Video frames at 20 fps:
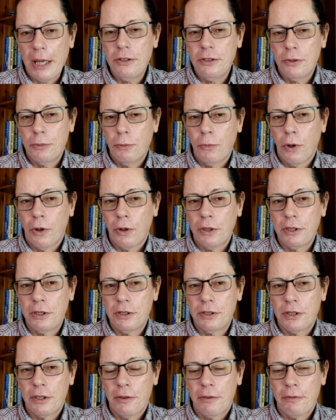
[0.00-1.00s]

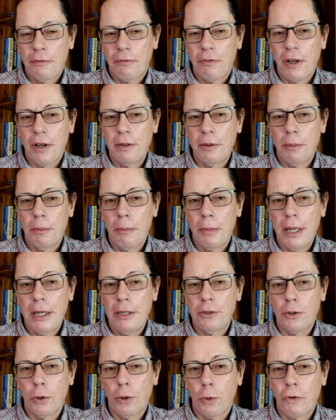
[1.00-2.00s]
Engine-wise, front,
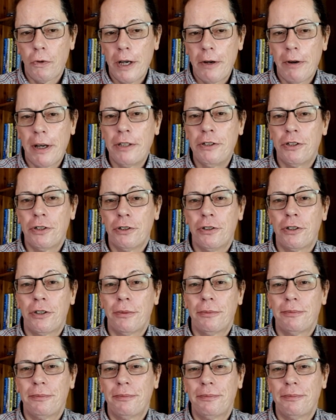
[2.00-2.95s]
mid, or rear engined?